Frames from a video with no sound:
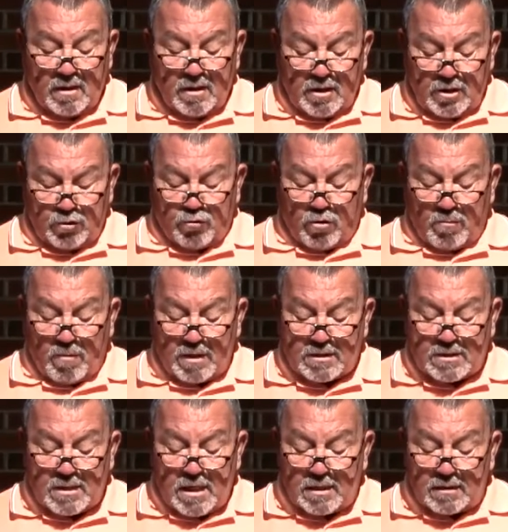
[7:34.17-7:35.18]
"You are my
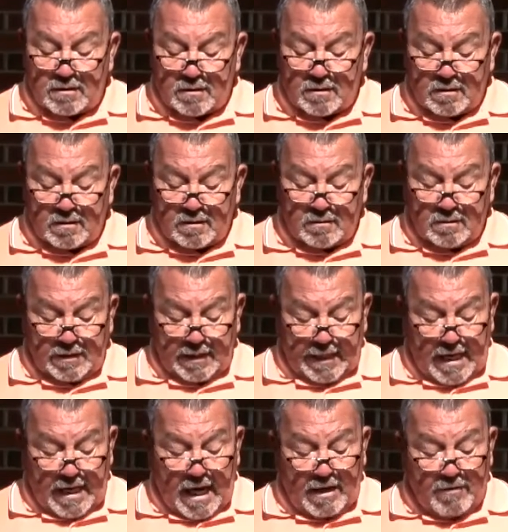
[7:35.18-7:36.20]
son.
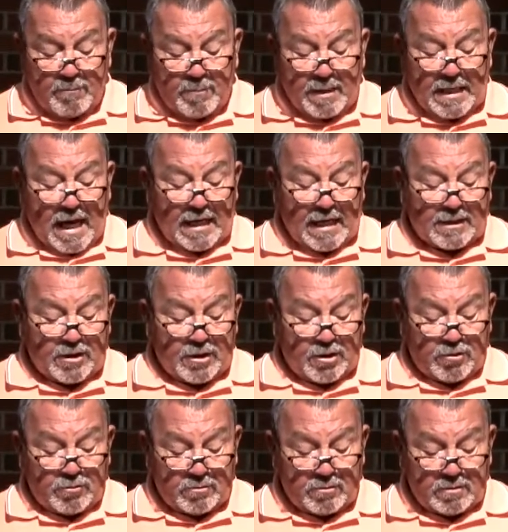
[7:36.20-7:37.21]
Today I have begotten you."